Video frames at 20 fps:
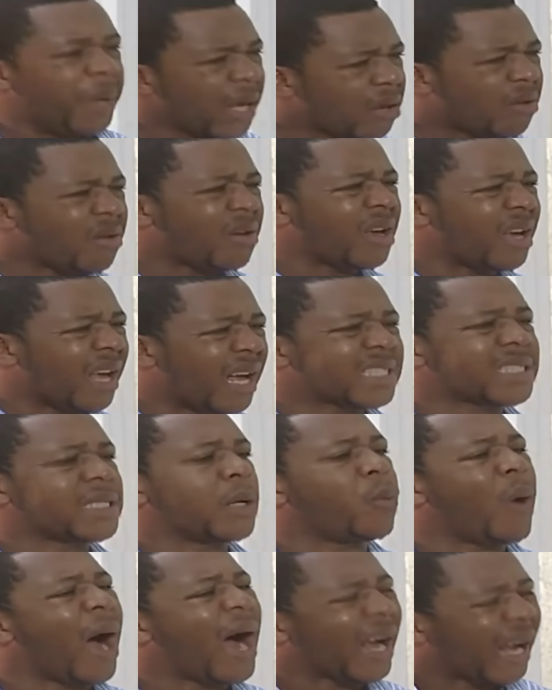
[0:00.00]
beg you in God's
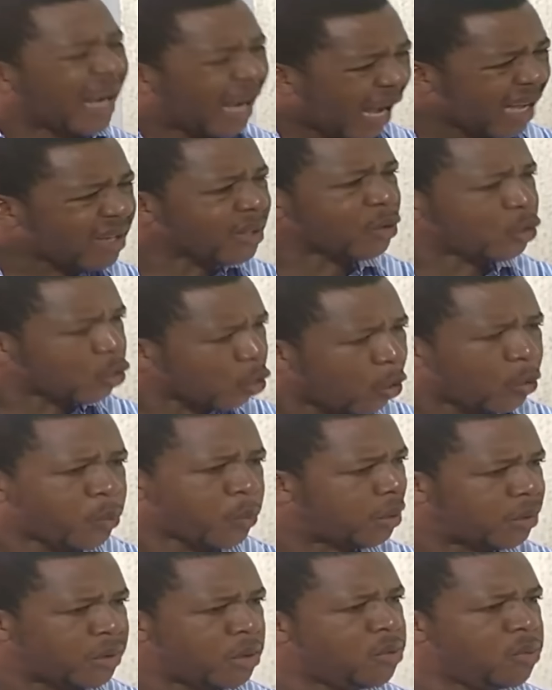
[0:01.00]
name, I've got to
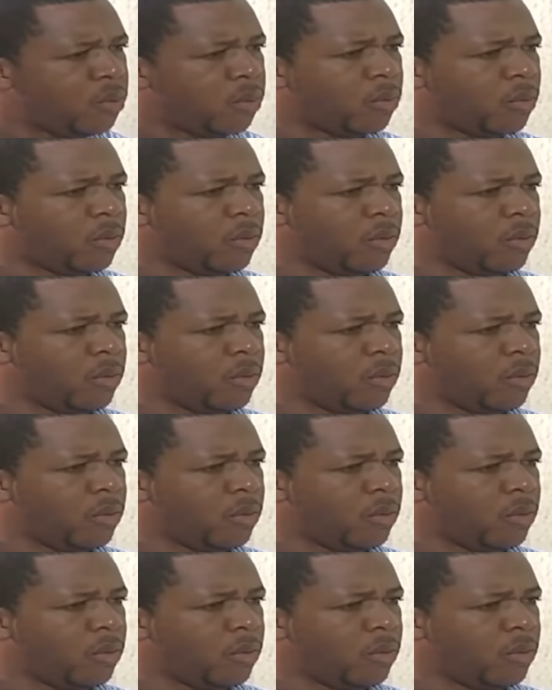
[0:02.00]
talk with you.